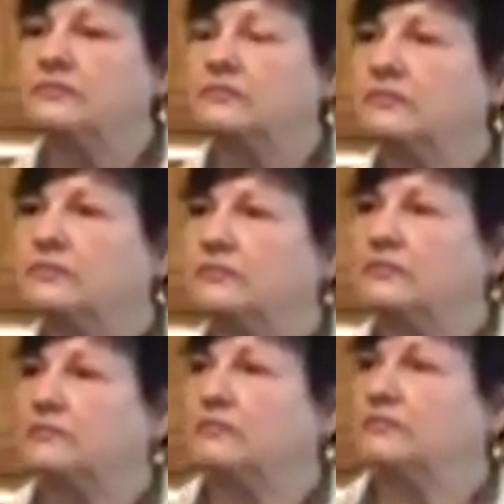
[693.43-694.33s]

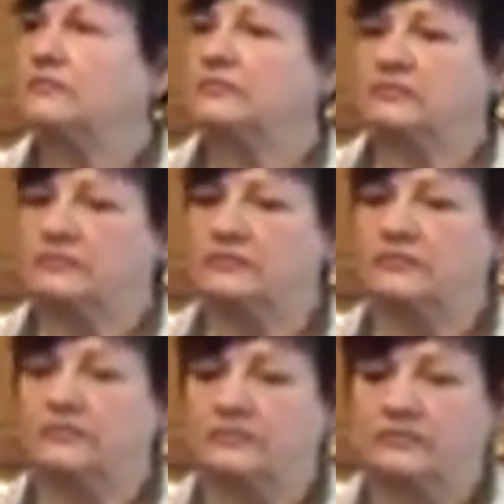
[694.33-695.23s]

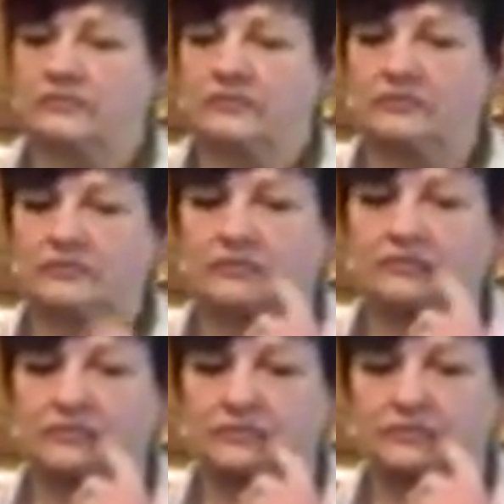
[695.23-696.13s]

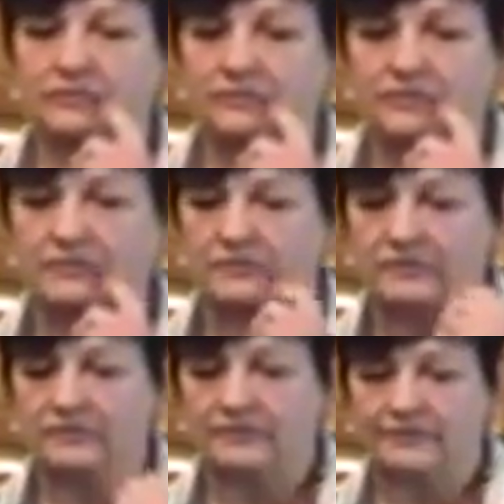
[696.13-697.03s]

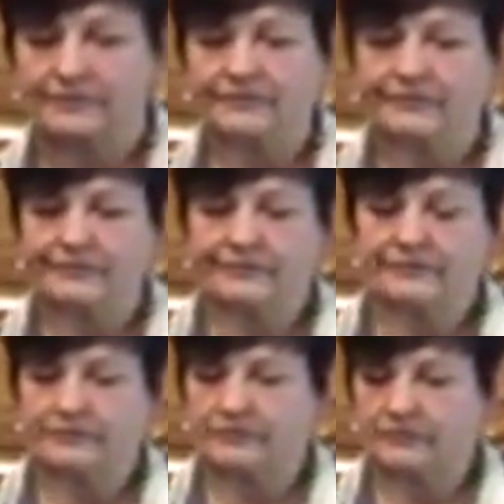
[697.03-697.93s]

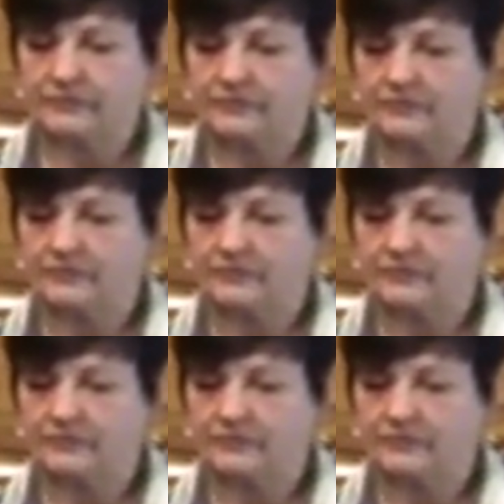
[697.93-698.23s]
[no speech]